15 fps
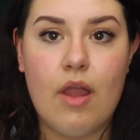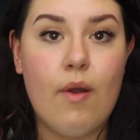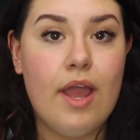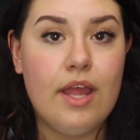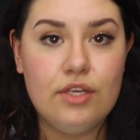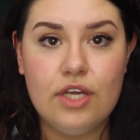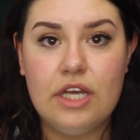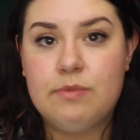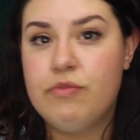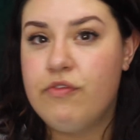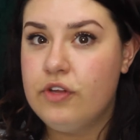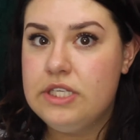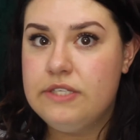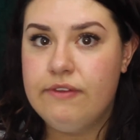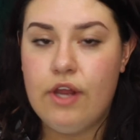And you guys,
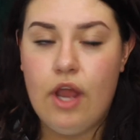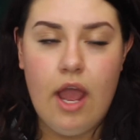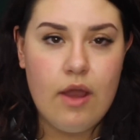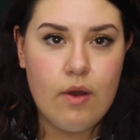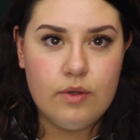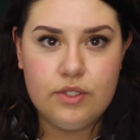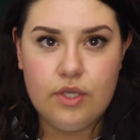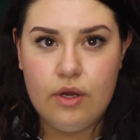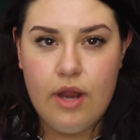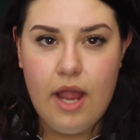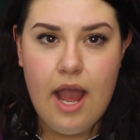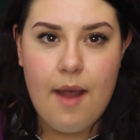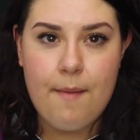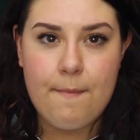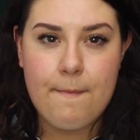before this video, I also
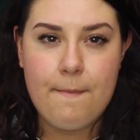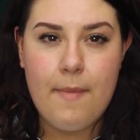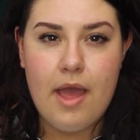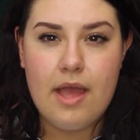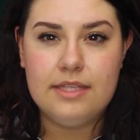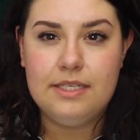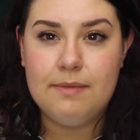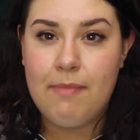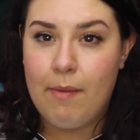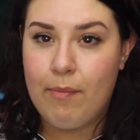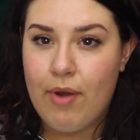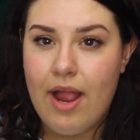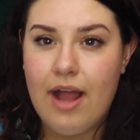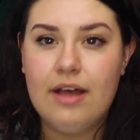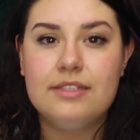did my
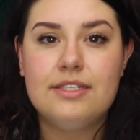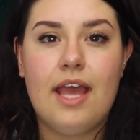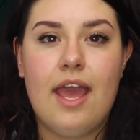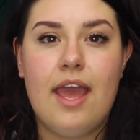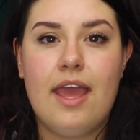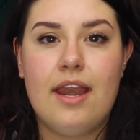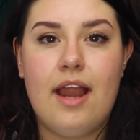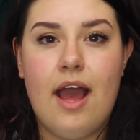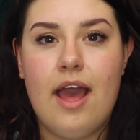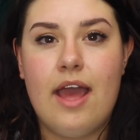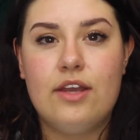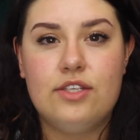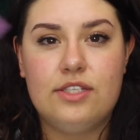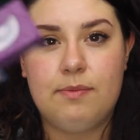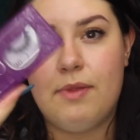brows and
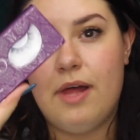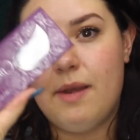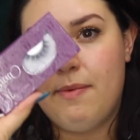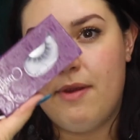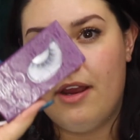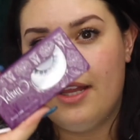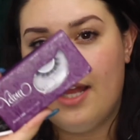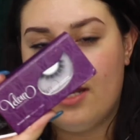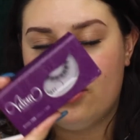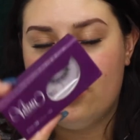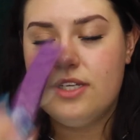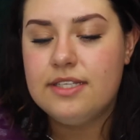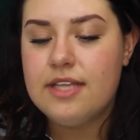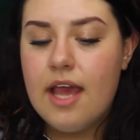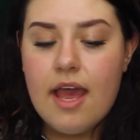I just applied a pair of
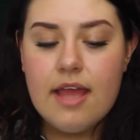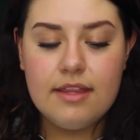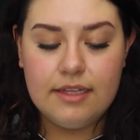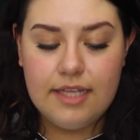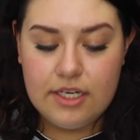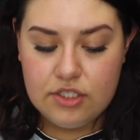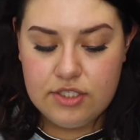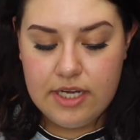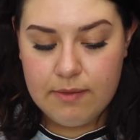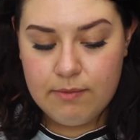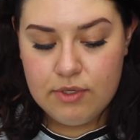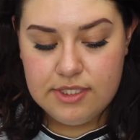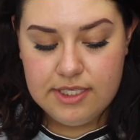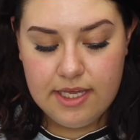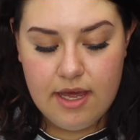lashes. The lashes that I'm
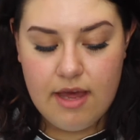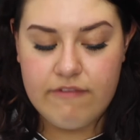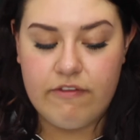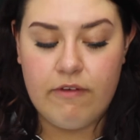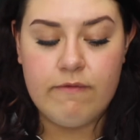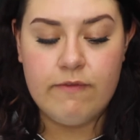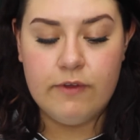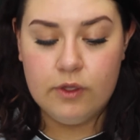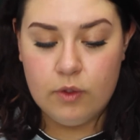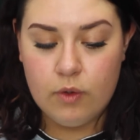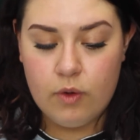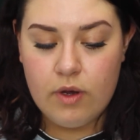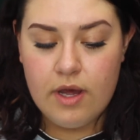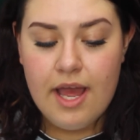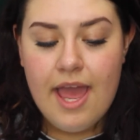using are from
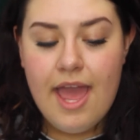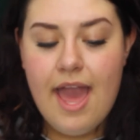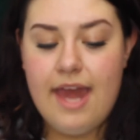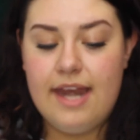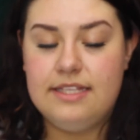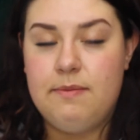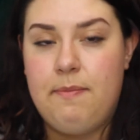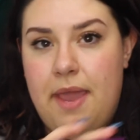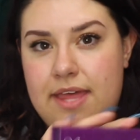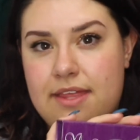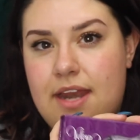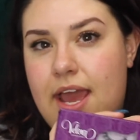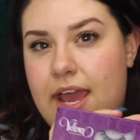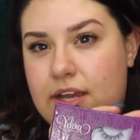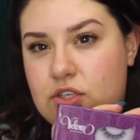VELOUR, and it's a pair
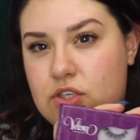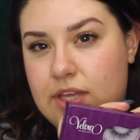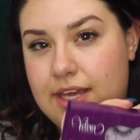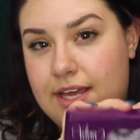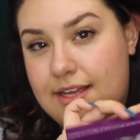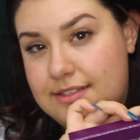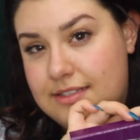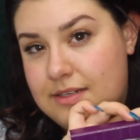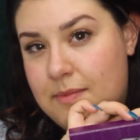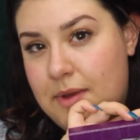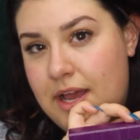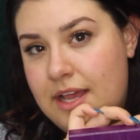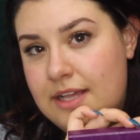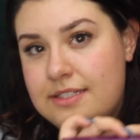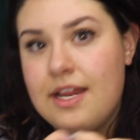that I actually
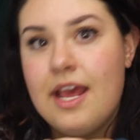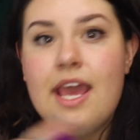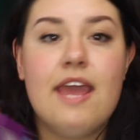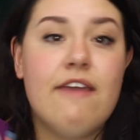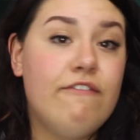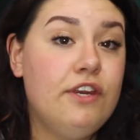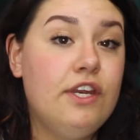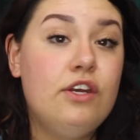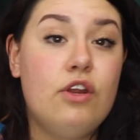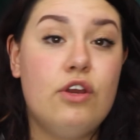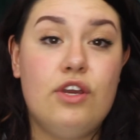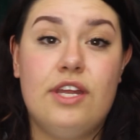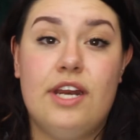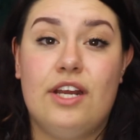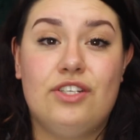customized. If you didn't know,
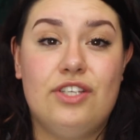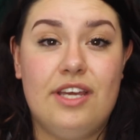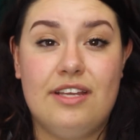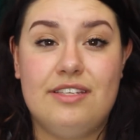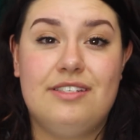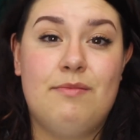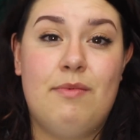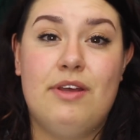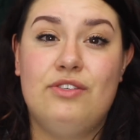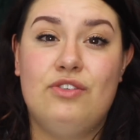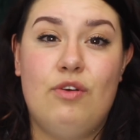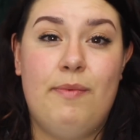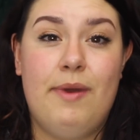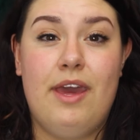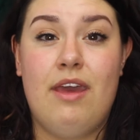you can actually customize
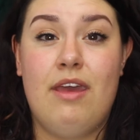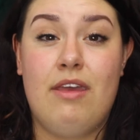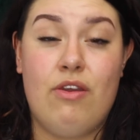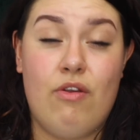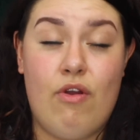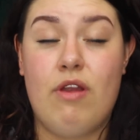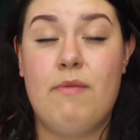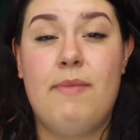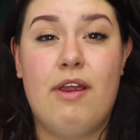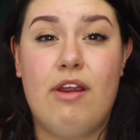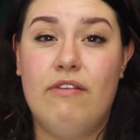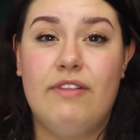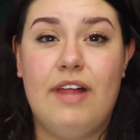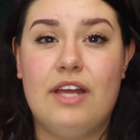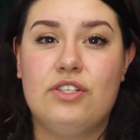your own pair
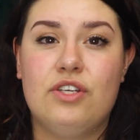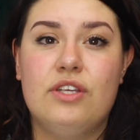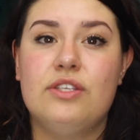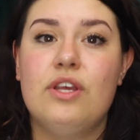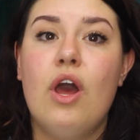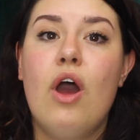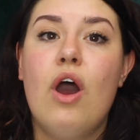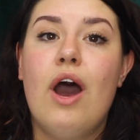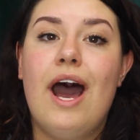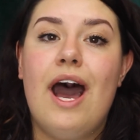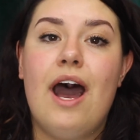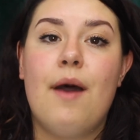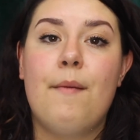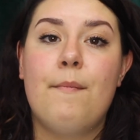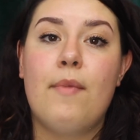of lashes
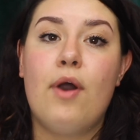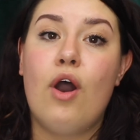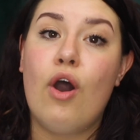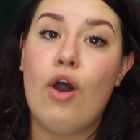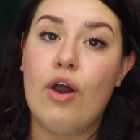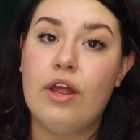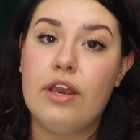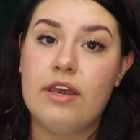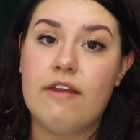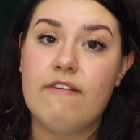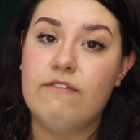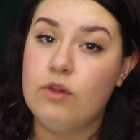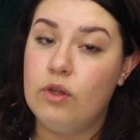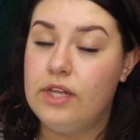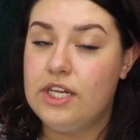on
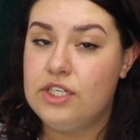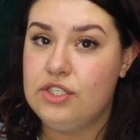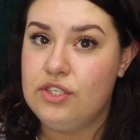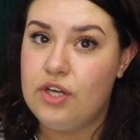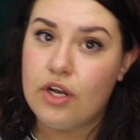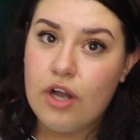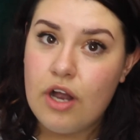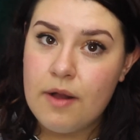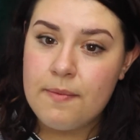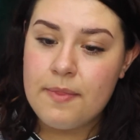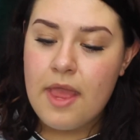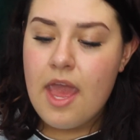velourlashes.com.